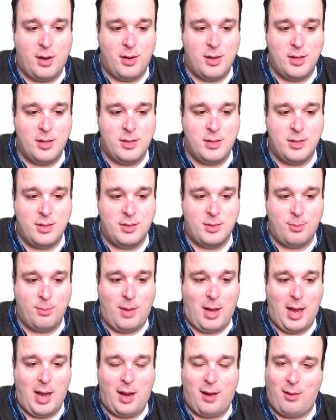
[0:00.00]
is
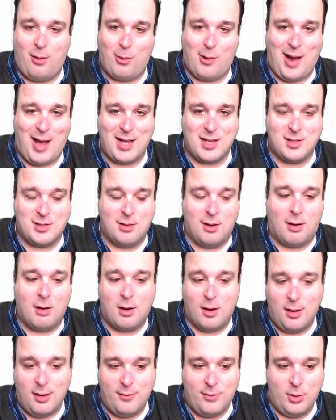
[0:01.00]
my rock
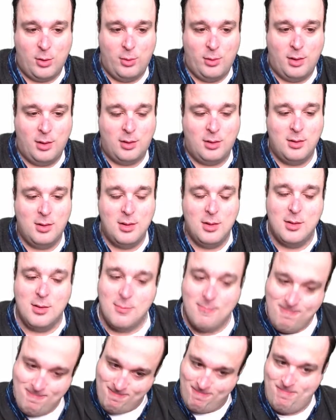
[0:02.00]
star, if you will.
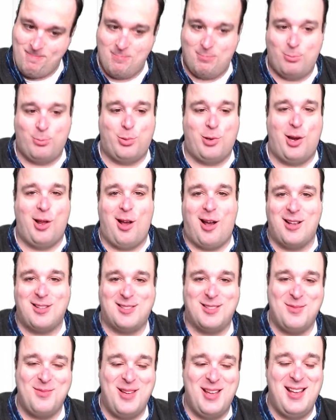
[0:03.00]
Pretty
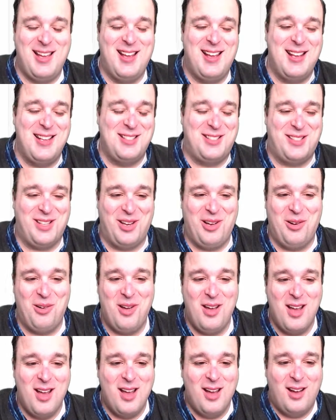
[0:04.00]
awesome. So,
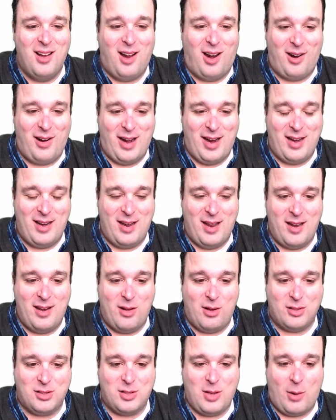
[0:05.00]
all right, and
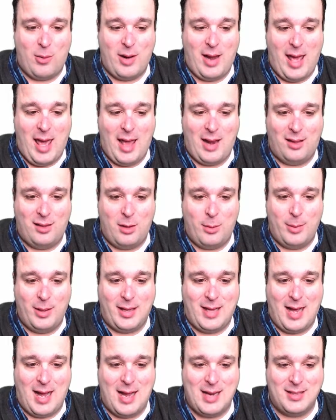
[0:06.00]
also I want to add a little
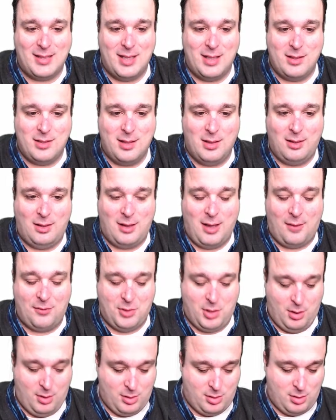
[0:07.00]
bit of content to the left
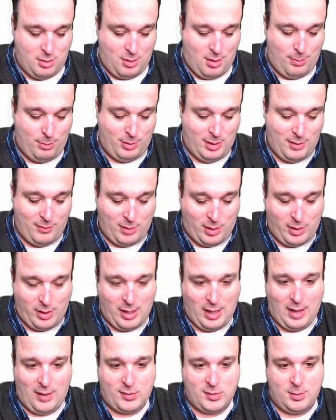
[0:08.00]
here. So I believe I
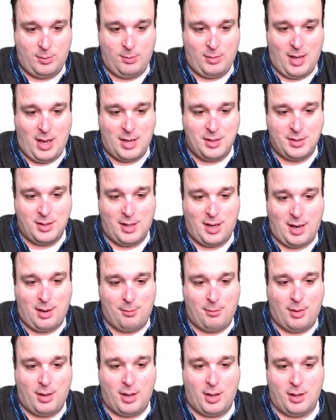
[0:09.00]
already have some content
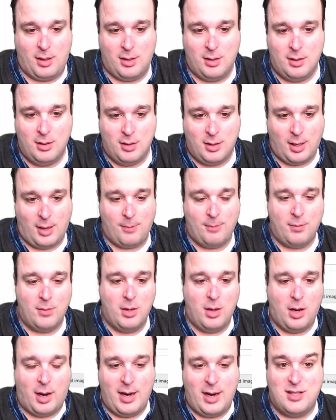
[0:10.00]
on my, yep. All
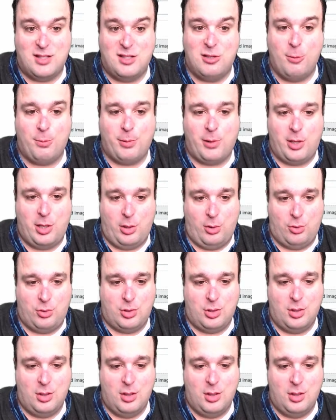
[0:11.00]
right, it's super huge.